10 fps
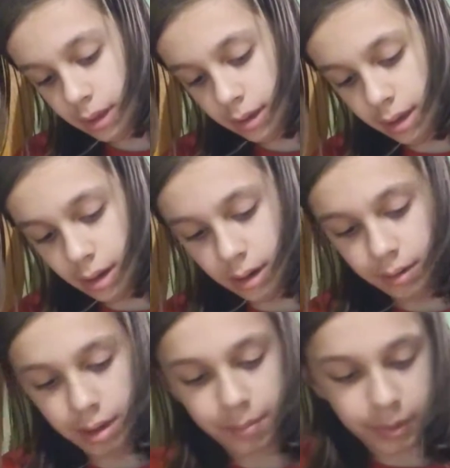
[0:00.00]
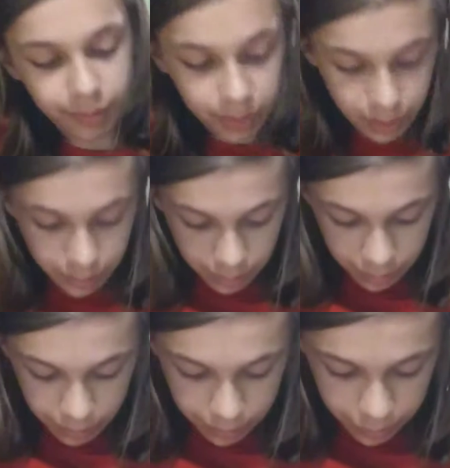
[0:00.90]
And an example of
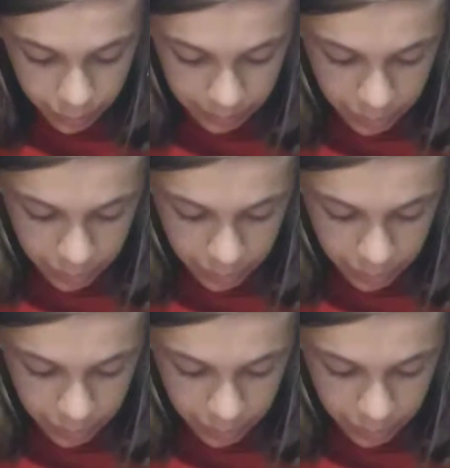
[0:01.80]
this, of what I'm